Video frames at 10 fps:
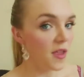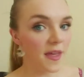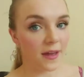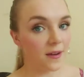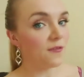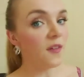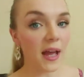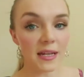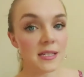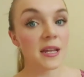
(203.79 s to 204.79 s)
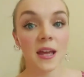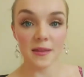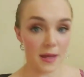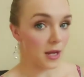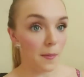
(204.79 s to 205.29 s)
they're going to fight,
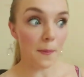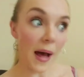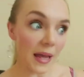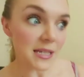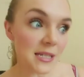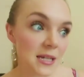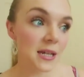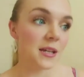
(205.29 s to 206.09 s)
they're going to bite,